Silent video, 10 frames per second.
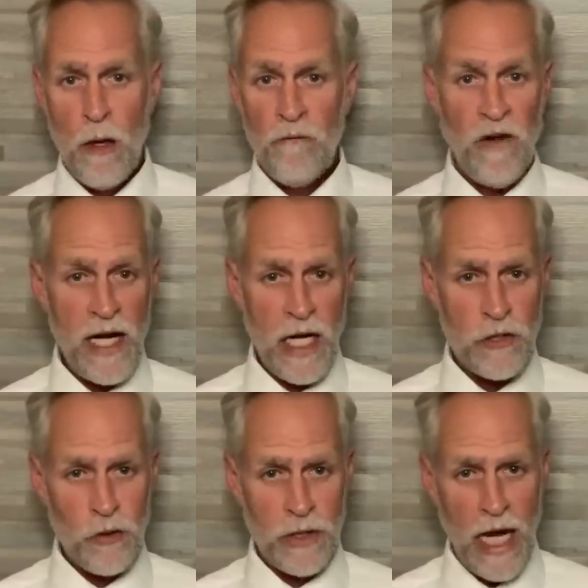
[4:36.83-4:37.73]

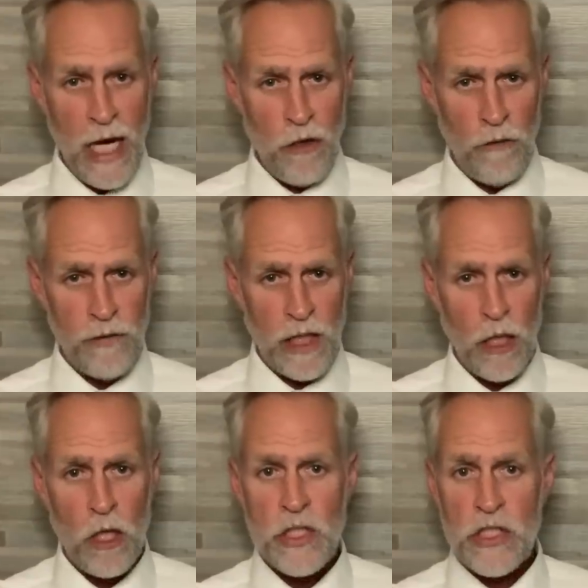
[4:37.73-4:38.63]
financial gain over
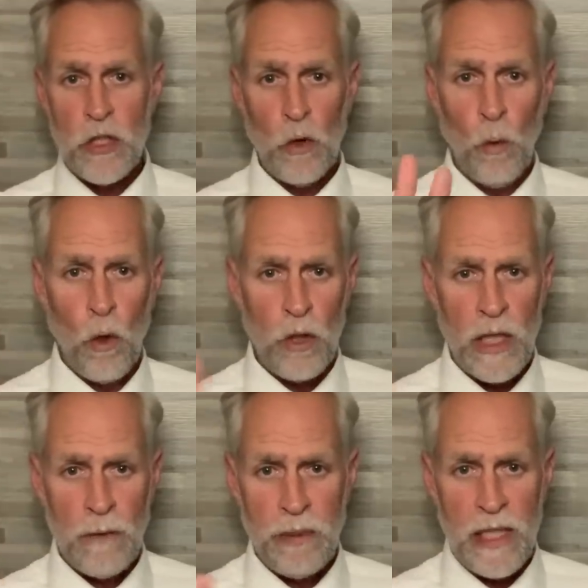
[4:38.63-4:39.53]
here." Still
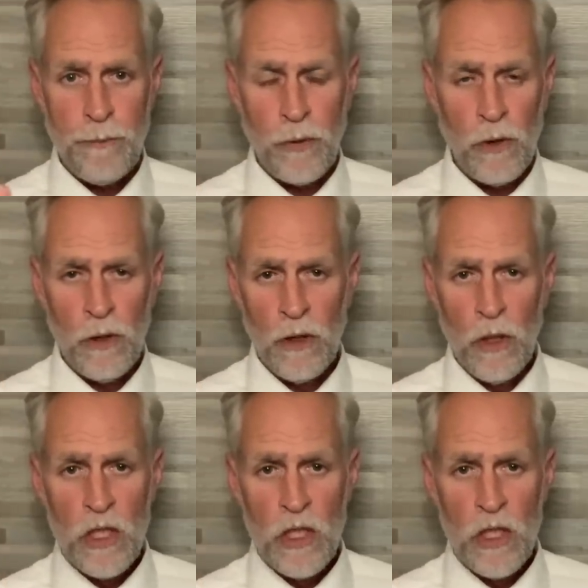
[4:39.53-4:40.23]
warning people.